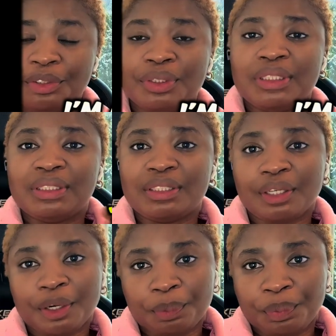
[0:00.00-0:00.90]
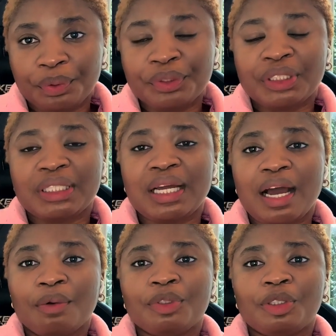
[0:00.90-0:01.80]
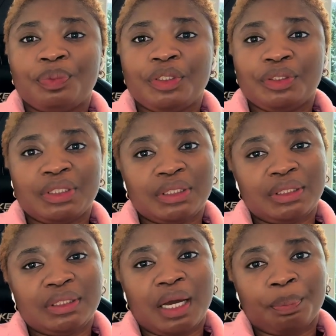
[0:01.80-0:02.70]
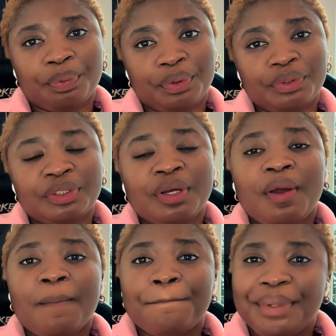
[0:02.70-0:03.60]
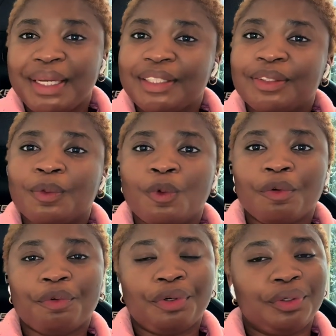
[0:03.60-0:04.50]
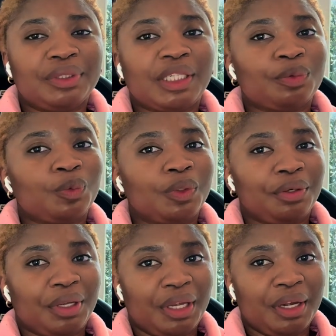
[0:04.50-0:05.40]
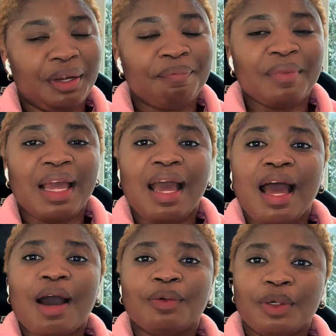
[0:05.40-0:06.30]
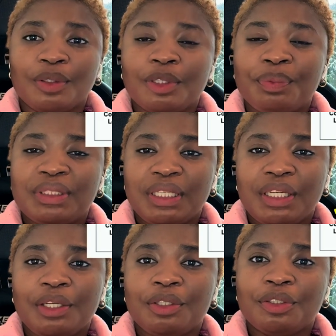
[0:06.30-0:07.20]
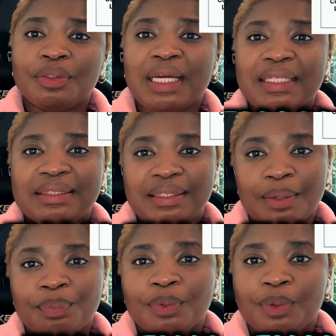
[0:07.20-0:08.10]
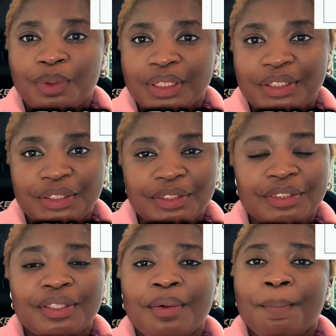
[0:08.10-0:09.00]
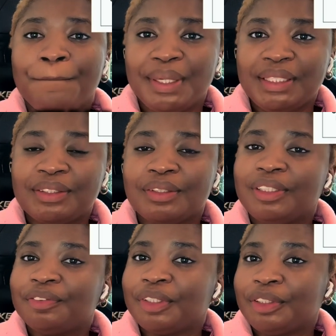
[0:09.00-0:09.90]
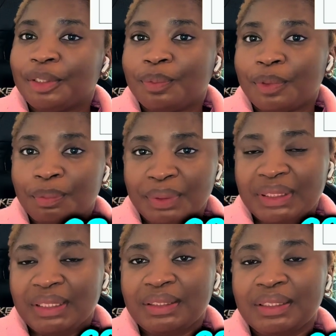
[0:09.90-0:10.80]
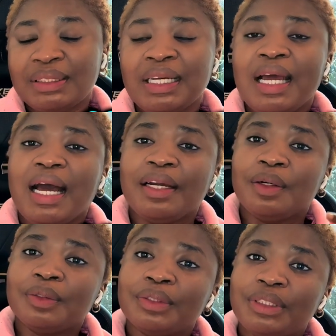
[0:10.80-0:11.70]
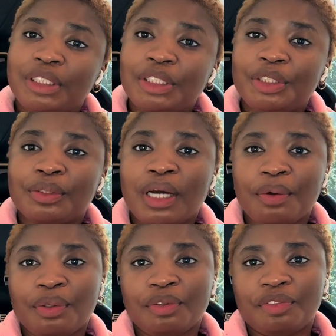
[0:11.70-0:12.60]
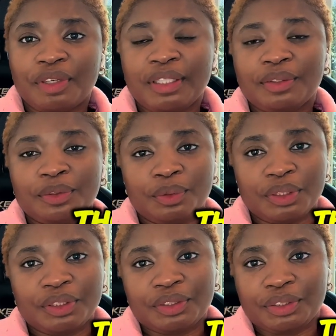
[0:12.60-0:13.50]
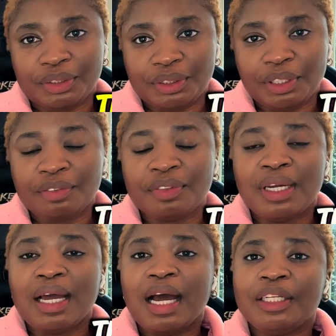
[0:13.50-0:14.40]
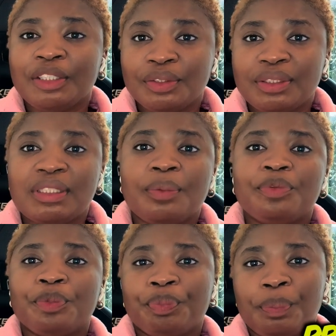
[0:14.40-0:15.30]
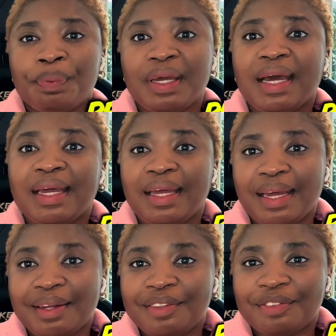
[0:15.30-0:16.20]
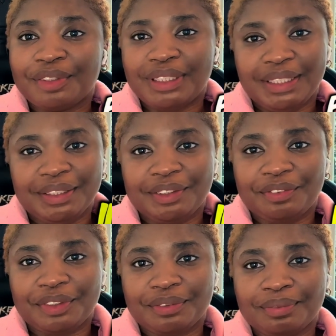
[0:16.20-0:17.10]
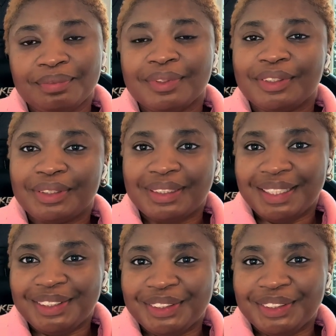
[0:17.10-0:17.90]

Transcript: through the STAR approach and how we should be using the approach based on what recruiters will want to hear. I would also be taking you through example questions based on different job competencies and also teach you how you could find those questions yourself and use them to prepare ahead for the interview. So stay